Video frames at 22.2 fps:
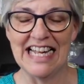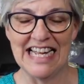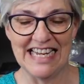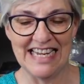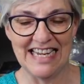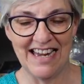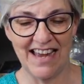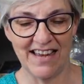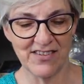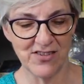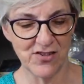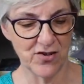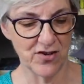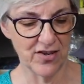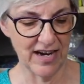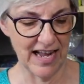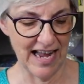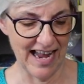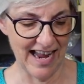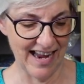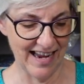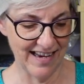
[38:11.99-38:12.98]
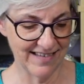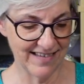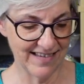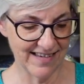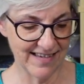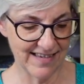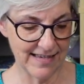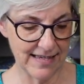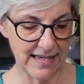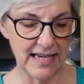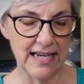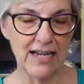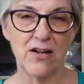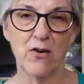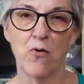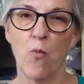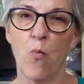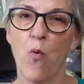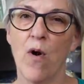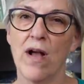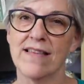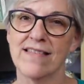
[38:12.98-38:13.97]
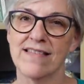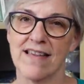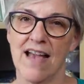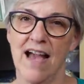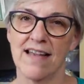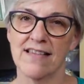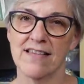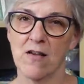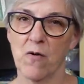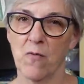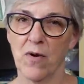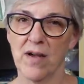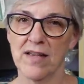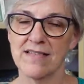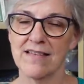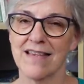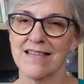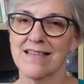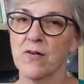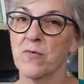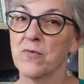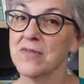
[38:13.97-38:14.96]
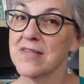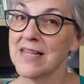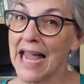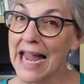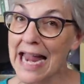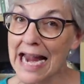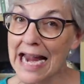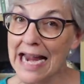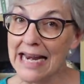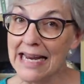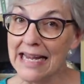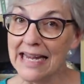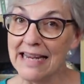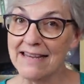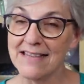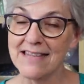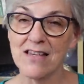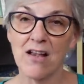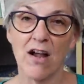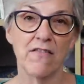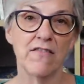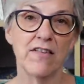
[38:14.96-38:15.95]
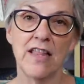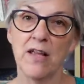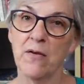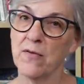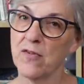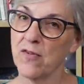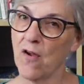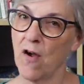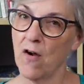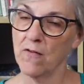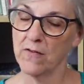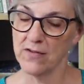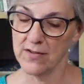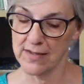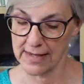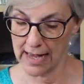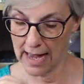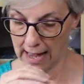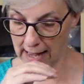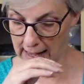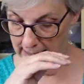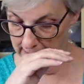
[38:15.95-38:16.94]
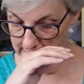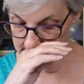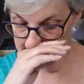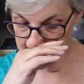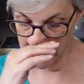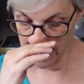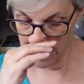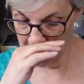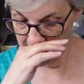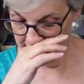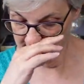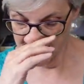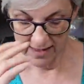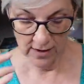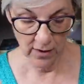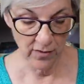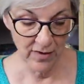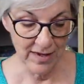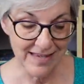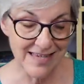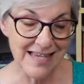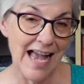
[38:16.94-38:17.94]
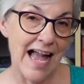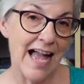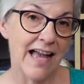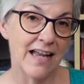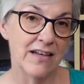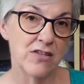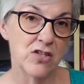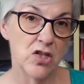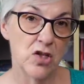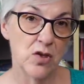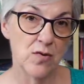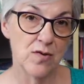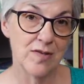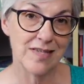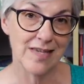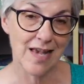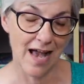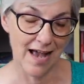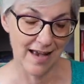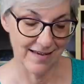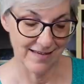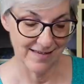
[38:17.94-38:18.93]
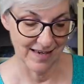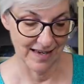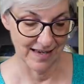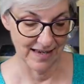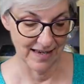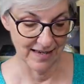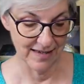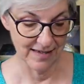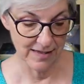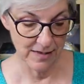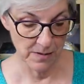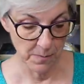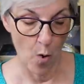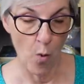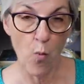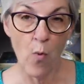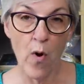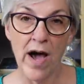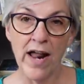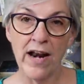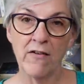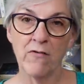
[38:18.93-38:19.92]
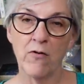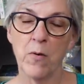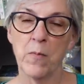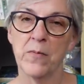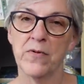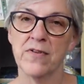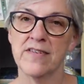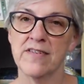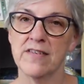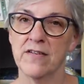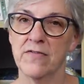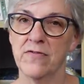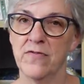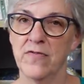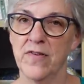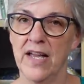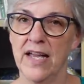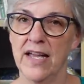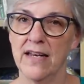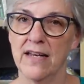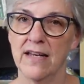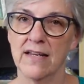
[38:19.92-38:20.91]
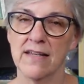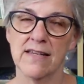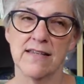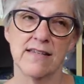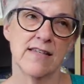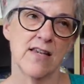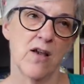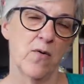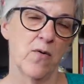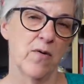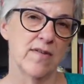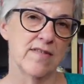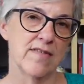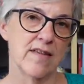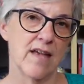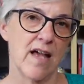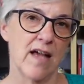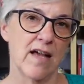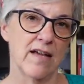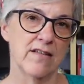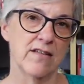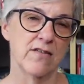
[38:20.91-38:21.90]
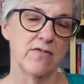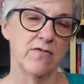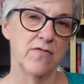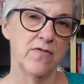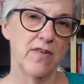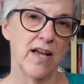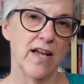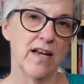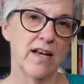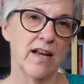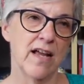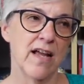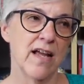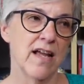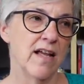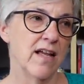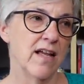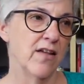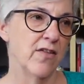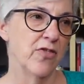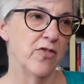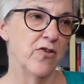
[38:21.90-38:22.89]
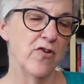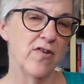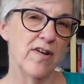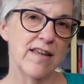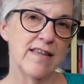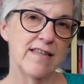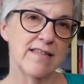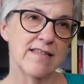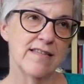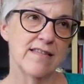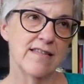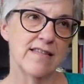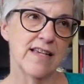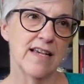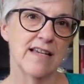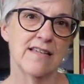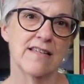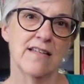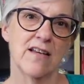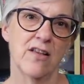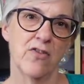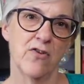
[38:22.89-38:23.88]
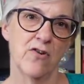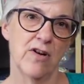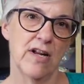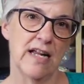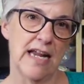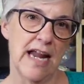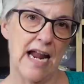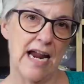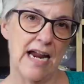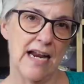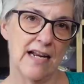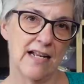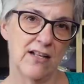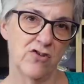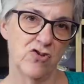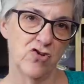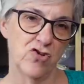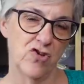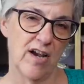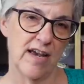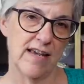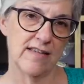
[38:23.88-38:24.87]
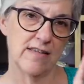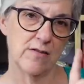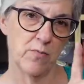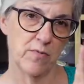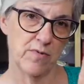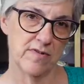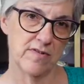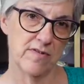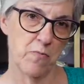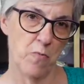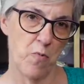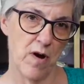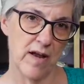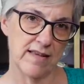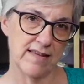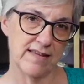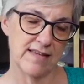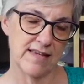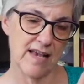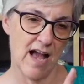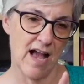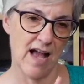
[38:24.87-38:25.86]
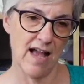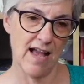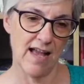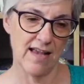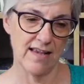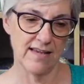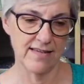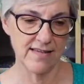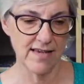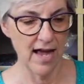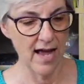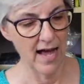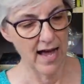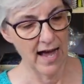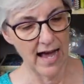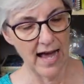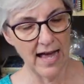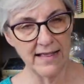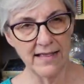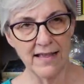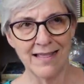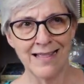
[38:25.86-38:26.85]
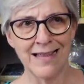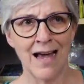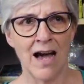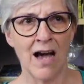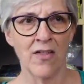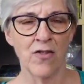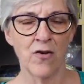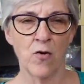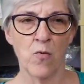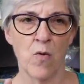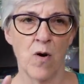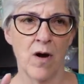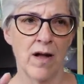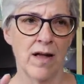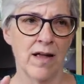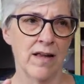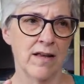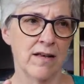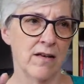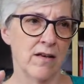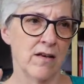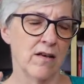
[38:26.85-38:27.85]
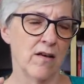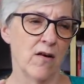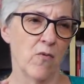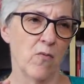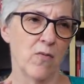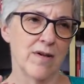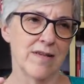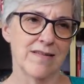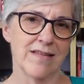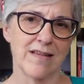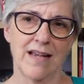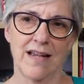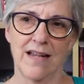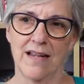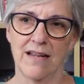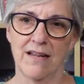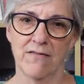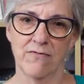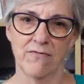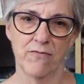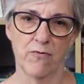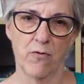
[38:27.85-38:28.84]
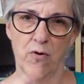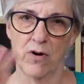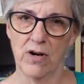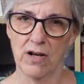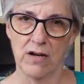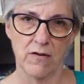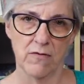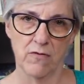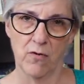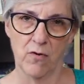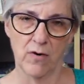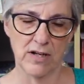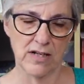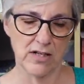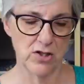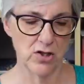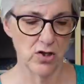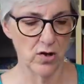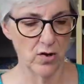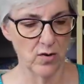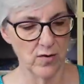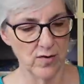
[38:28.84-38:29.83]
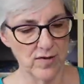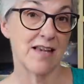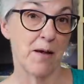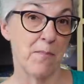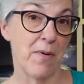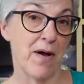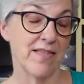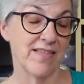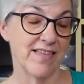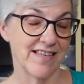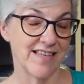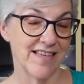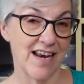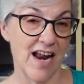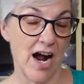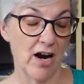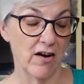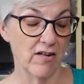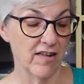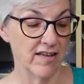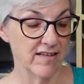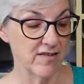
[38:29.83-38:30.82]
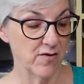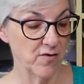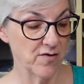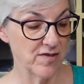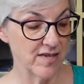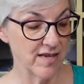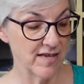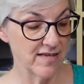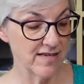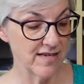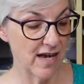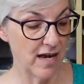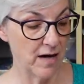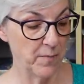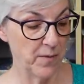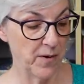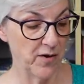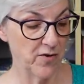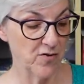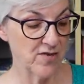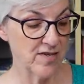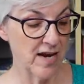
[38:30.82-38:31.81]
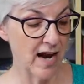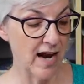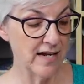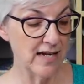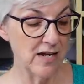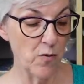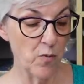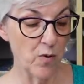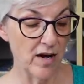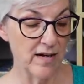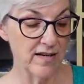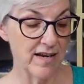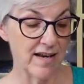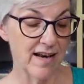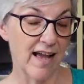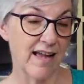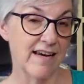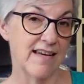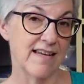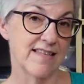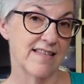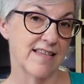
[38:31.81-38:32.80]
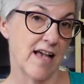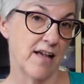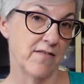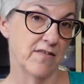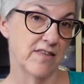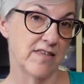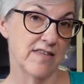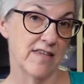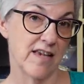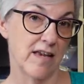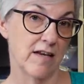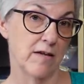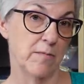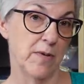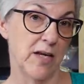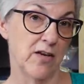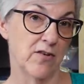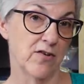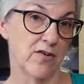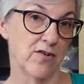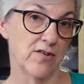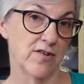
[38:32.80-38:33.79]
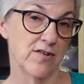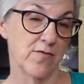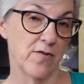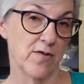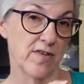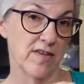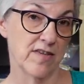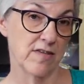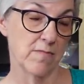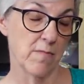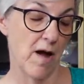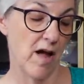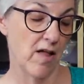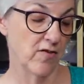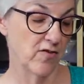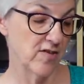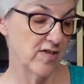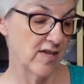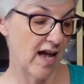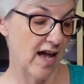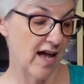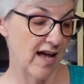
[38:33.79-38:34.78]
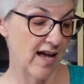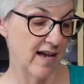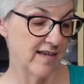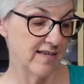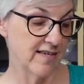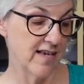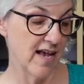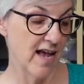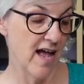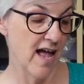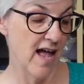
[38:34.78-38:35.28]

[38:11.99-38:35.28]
it yesterday to see what size it was, because it was the 80s, so everything was oversized. So this had two sizes. One of them was to fit, so it was to fit 36 to 38 inch chest was one size, and then the other one was like 40 to 42. So I bought this in Ireland, so it was in centimeters, 91 to 97 centimeters for the smaller size,